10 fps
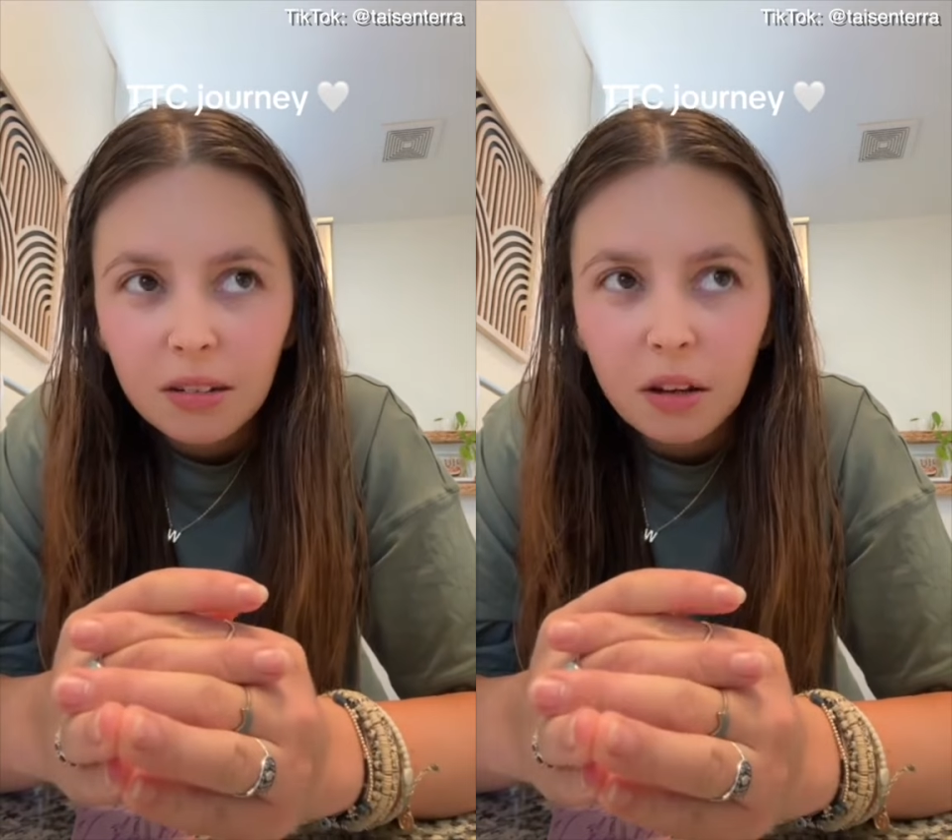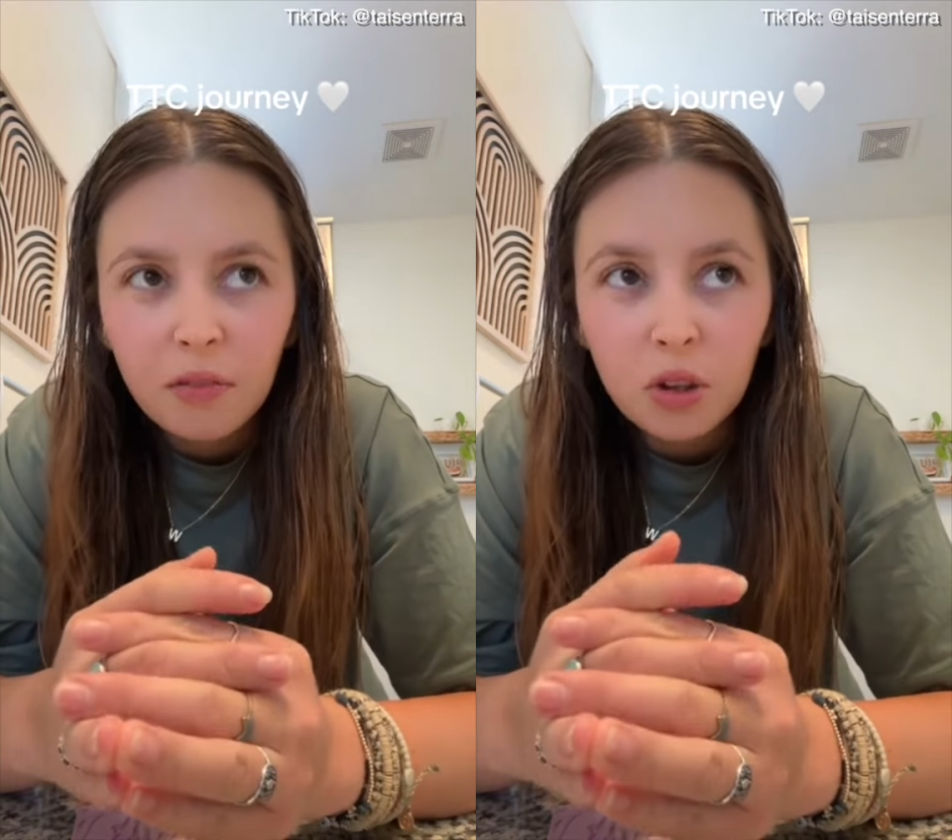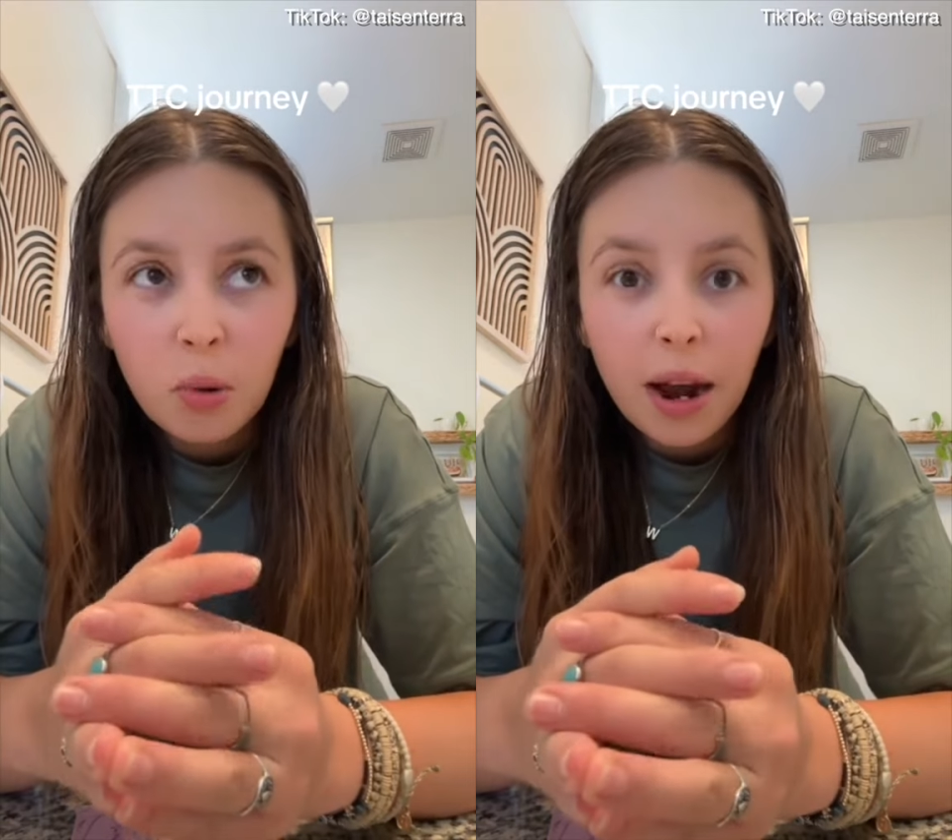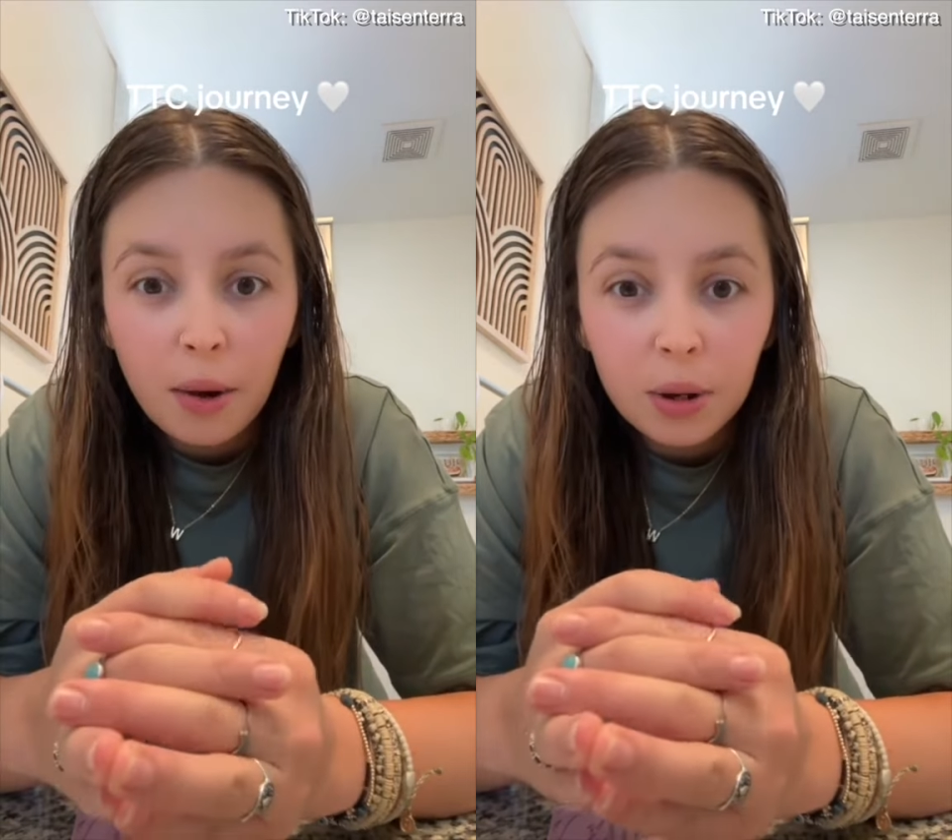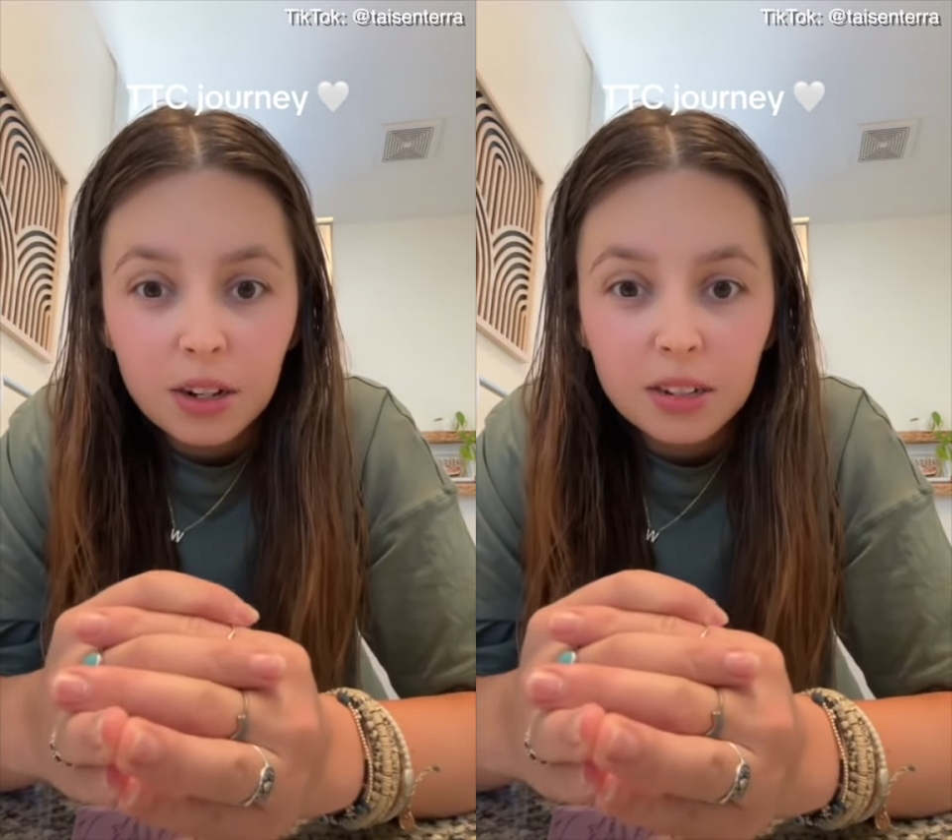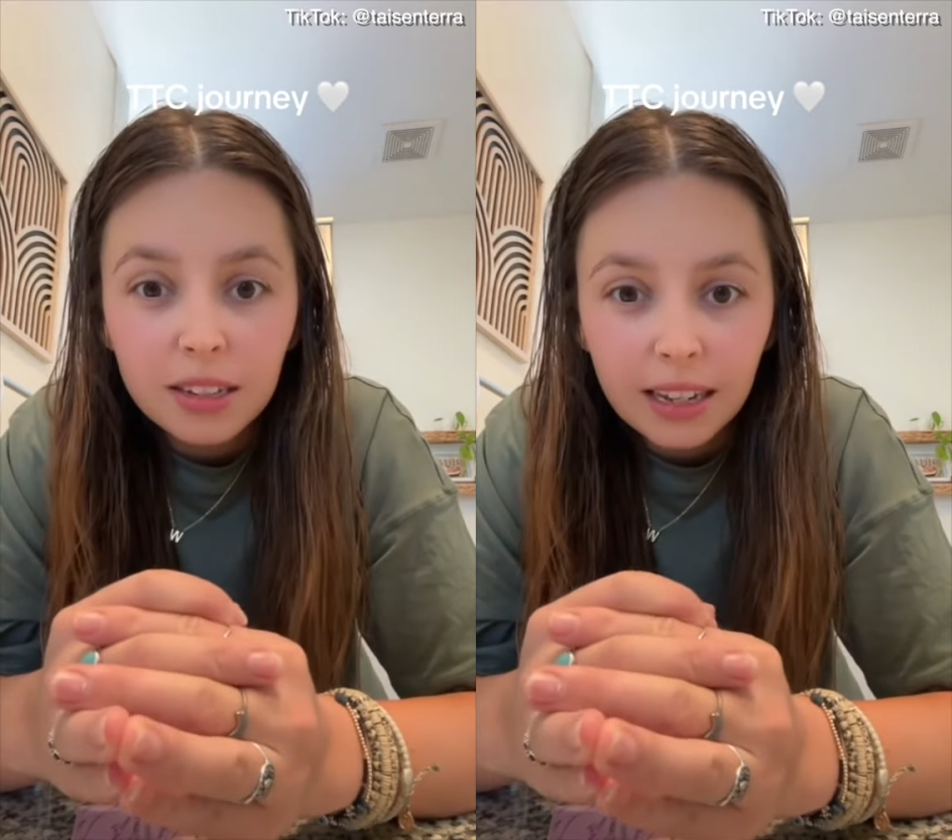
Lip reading: a few hours